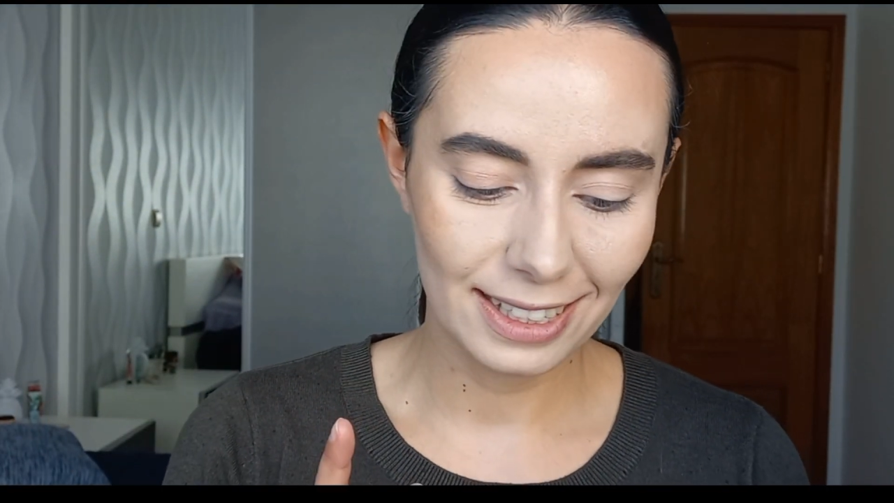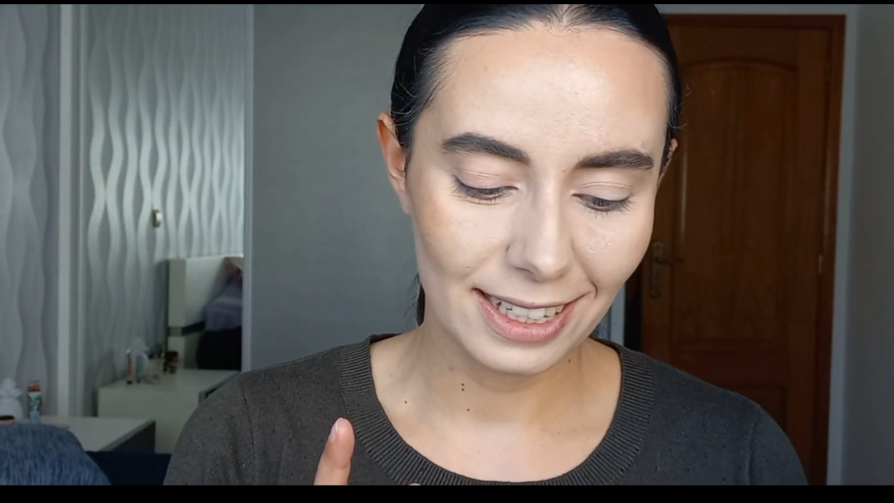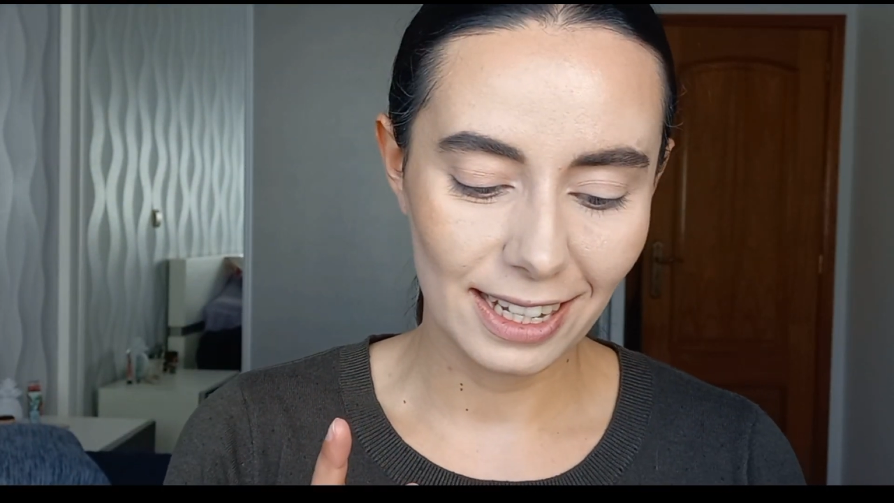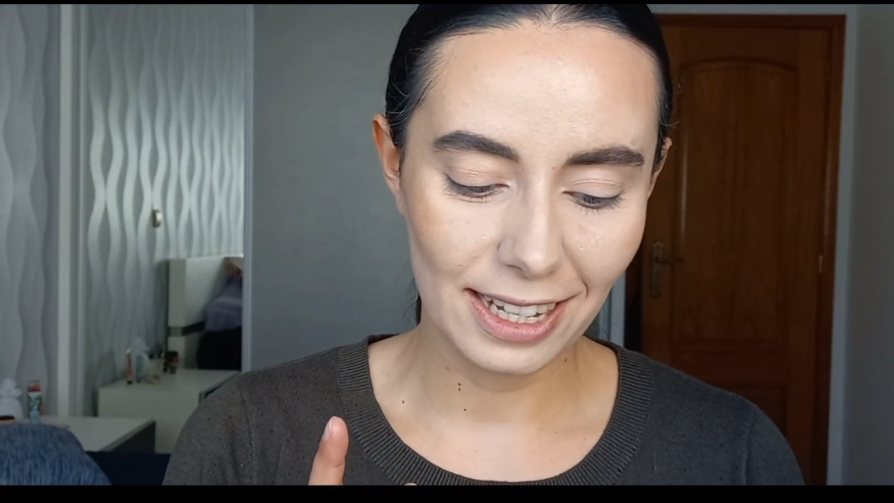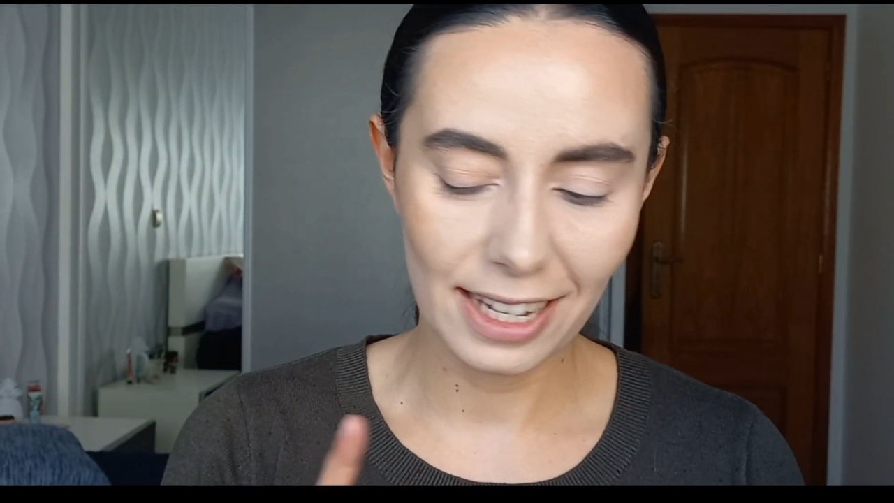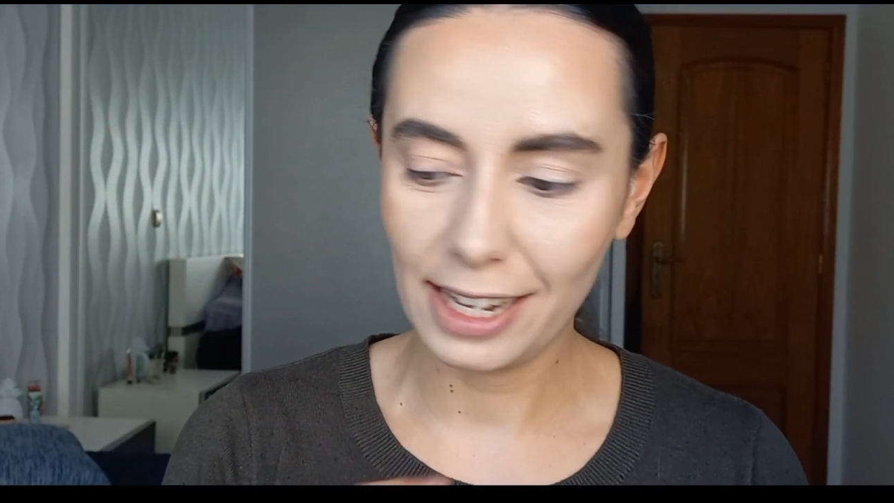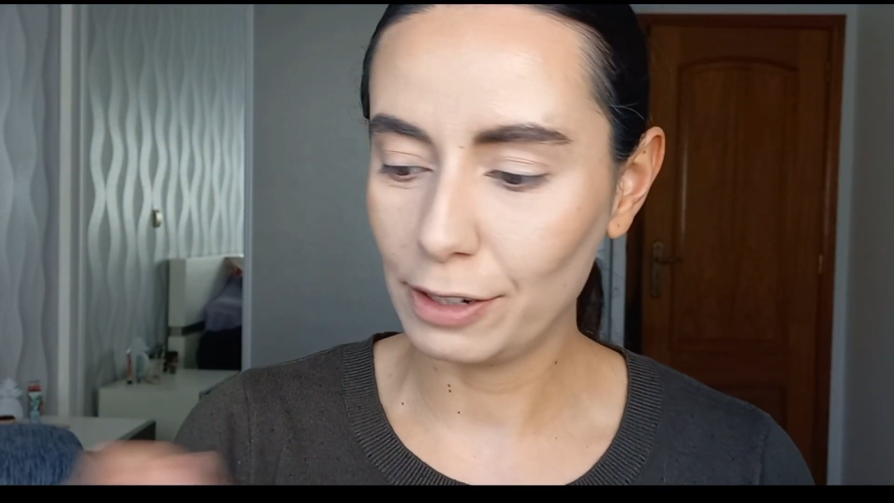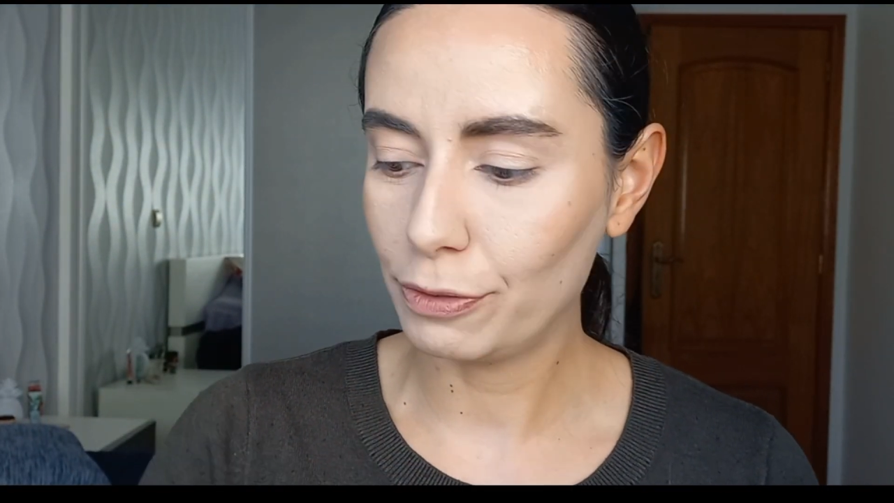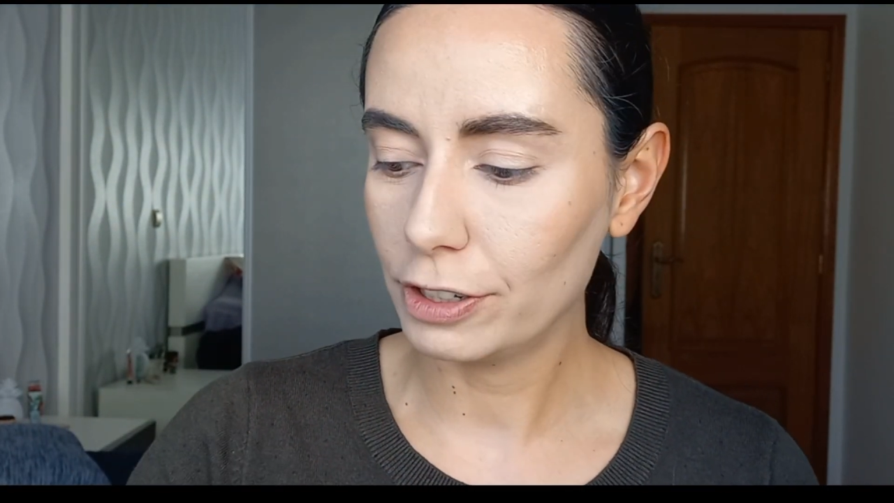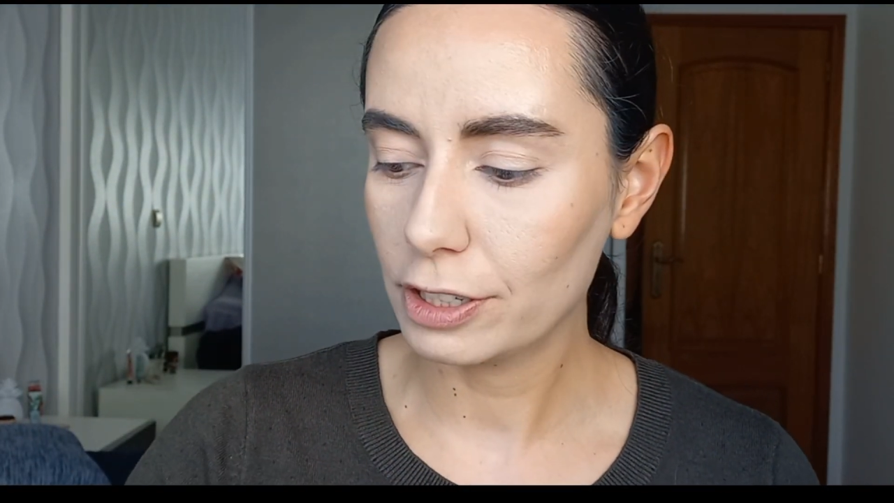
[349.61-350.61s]
And
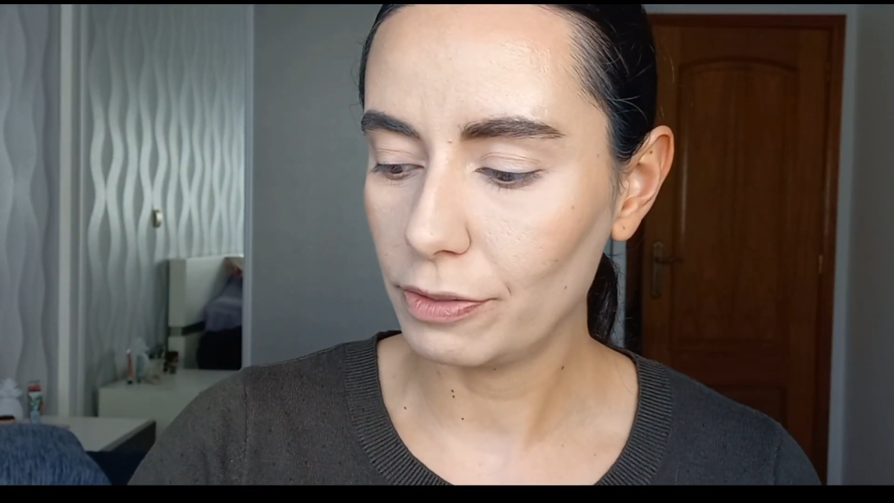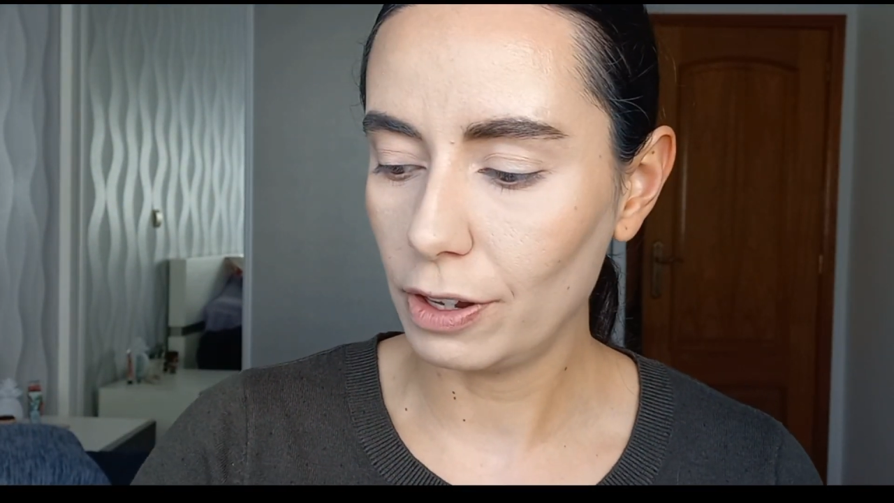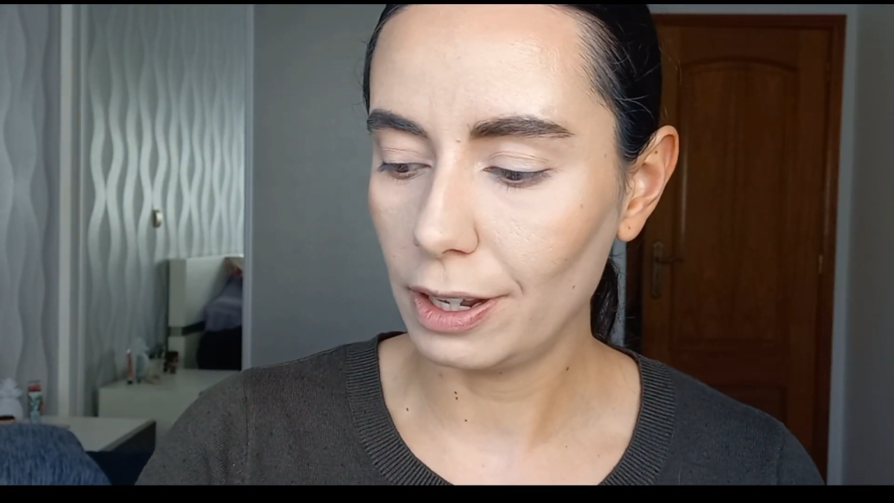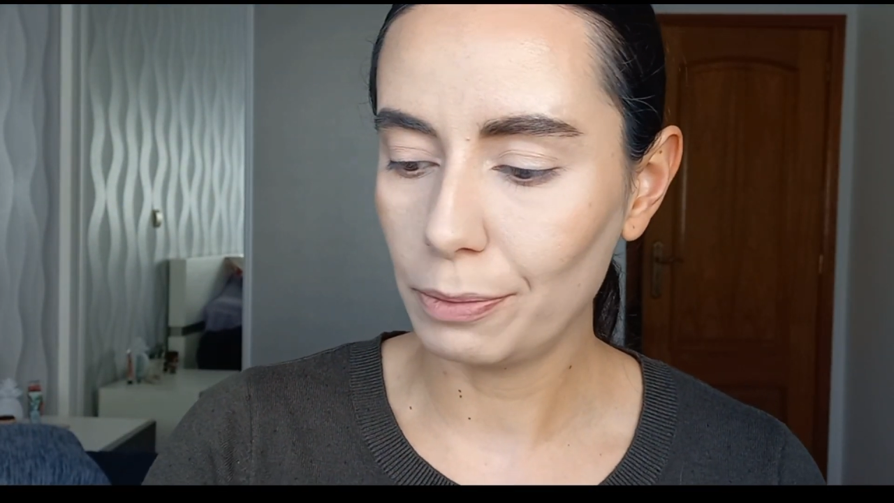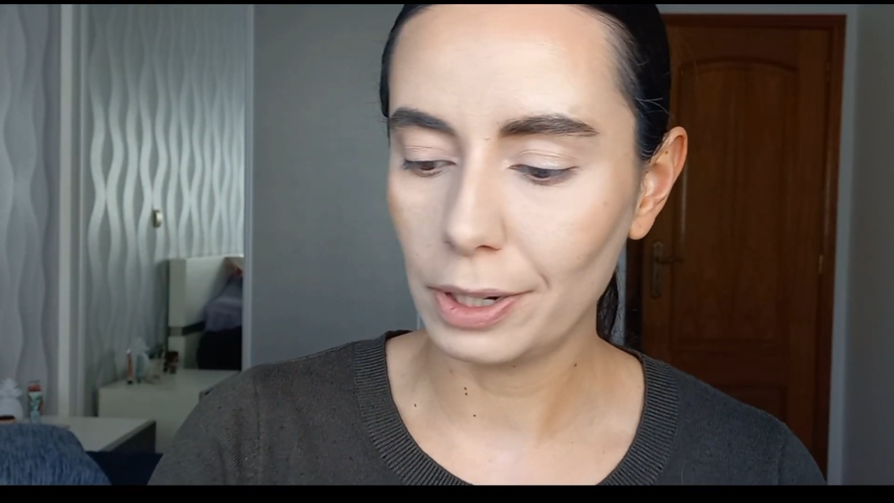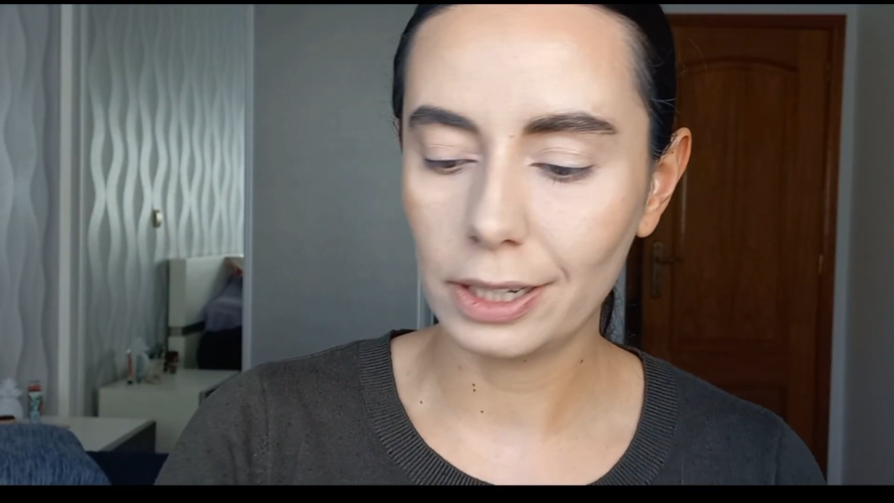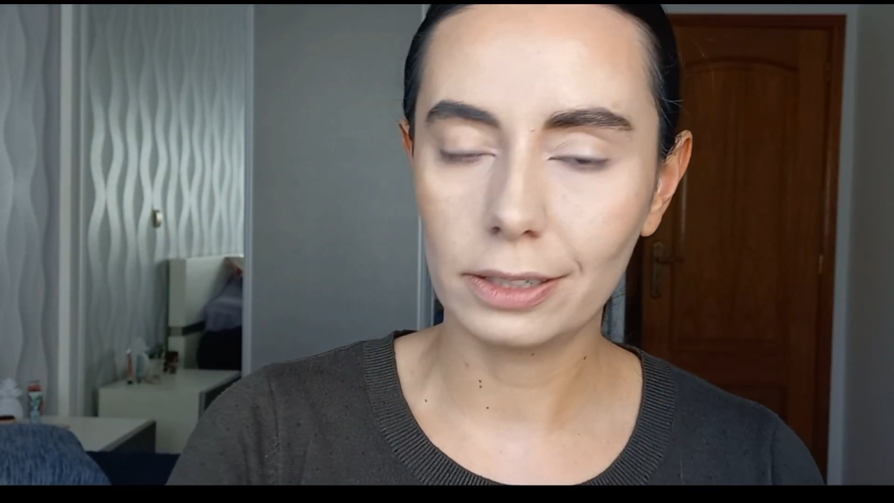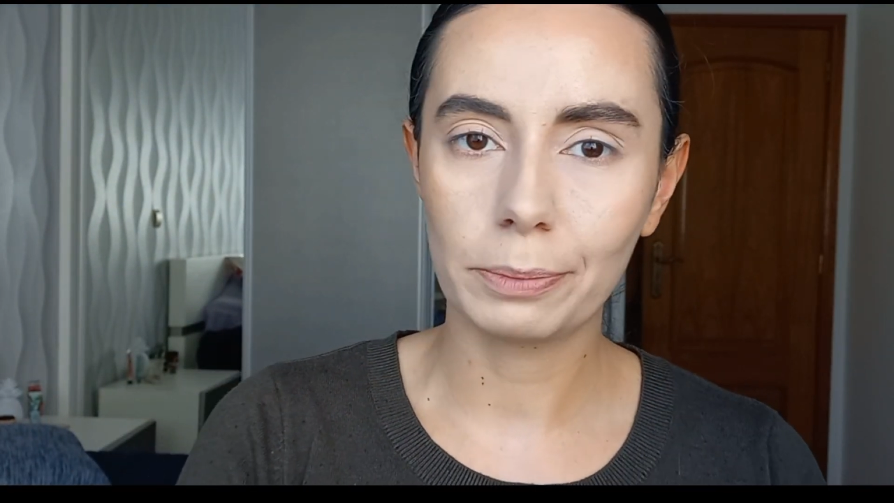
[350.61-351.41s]
first of all, I want to